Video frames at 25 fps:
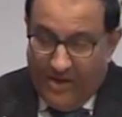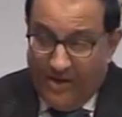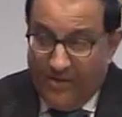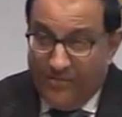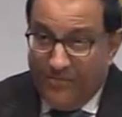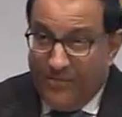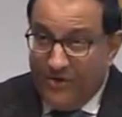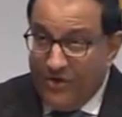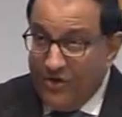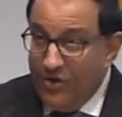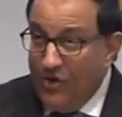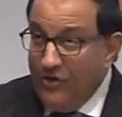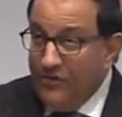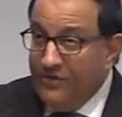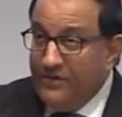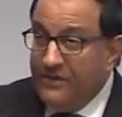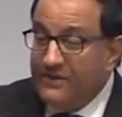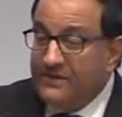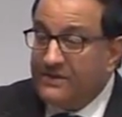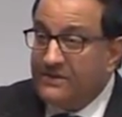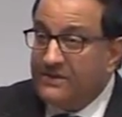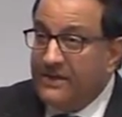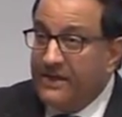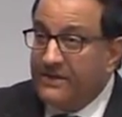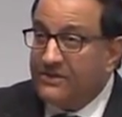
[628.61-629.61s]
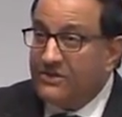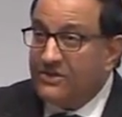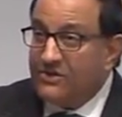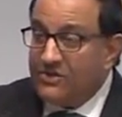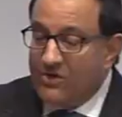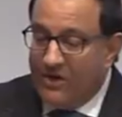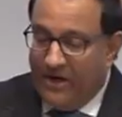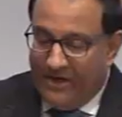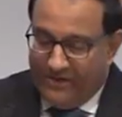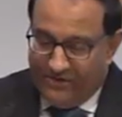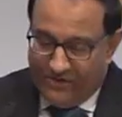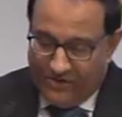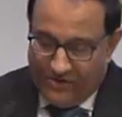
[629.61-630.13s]
Beyond this next
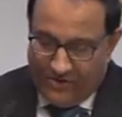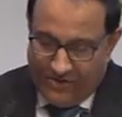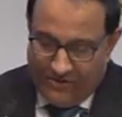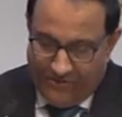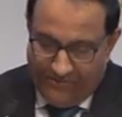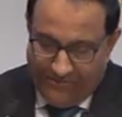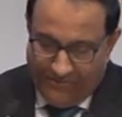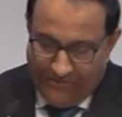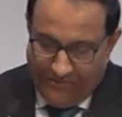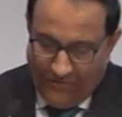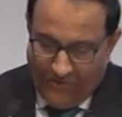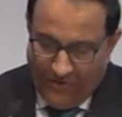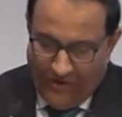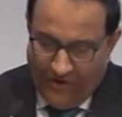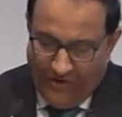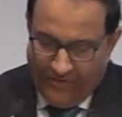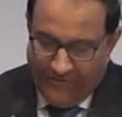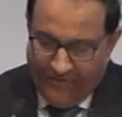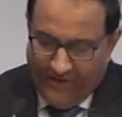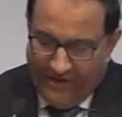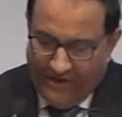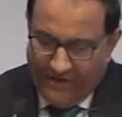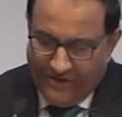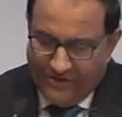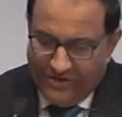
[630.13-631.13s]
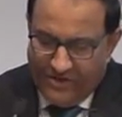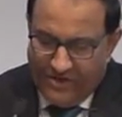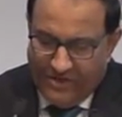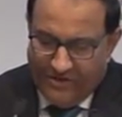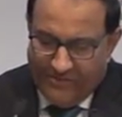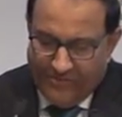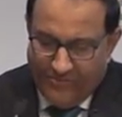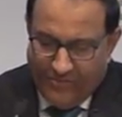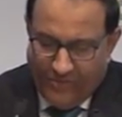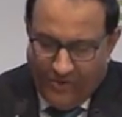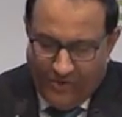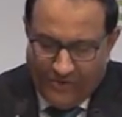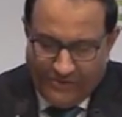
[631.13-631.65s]
tranche of LNG
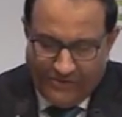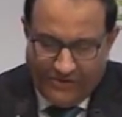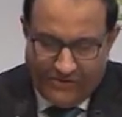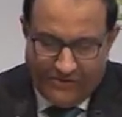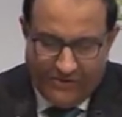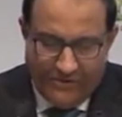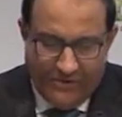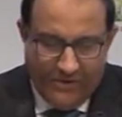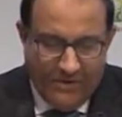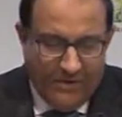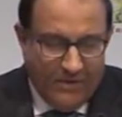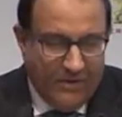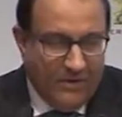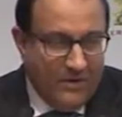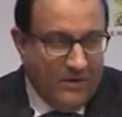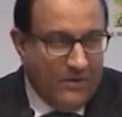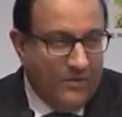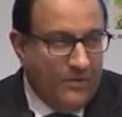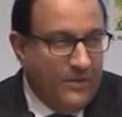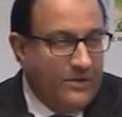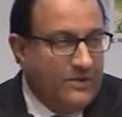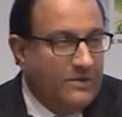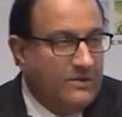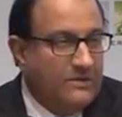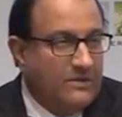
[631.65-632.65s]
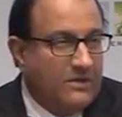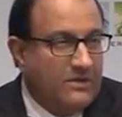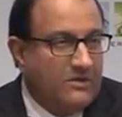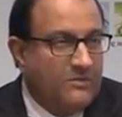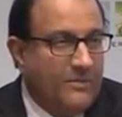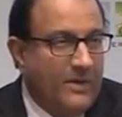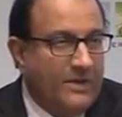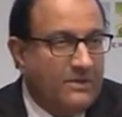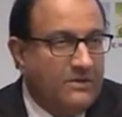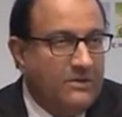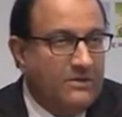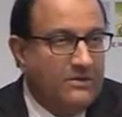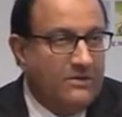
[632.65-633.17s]
imports, which is
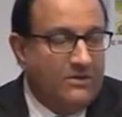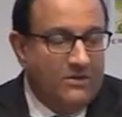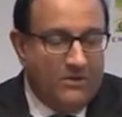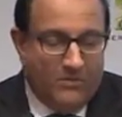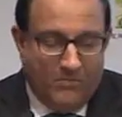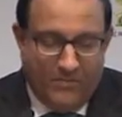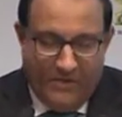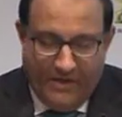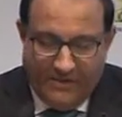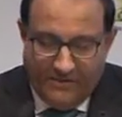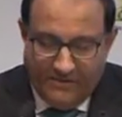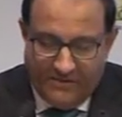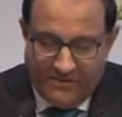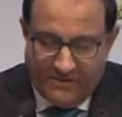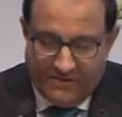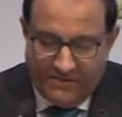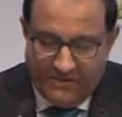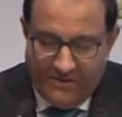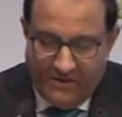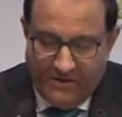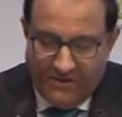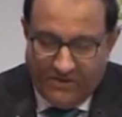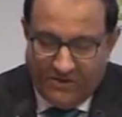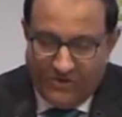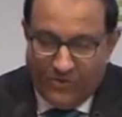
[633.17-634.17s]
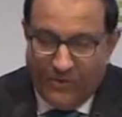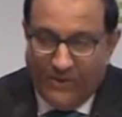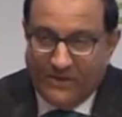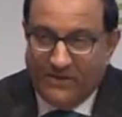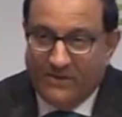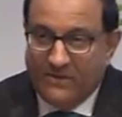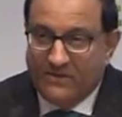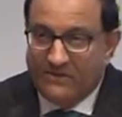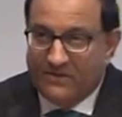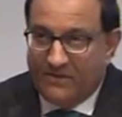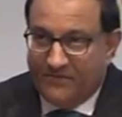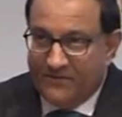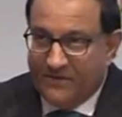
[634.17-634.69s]
expected to commence in
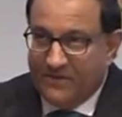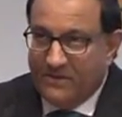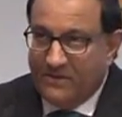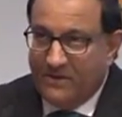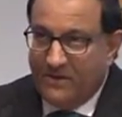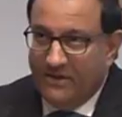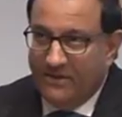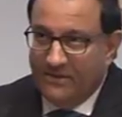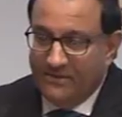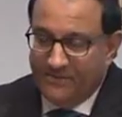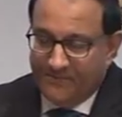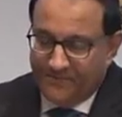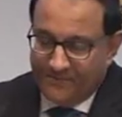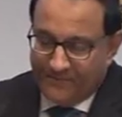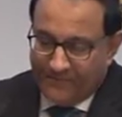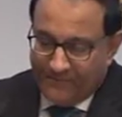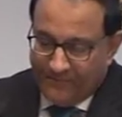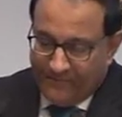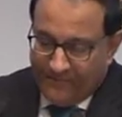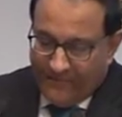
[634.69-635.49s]
2017,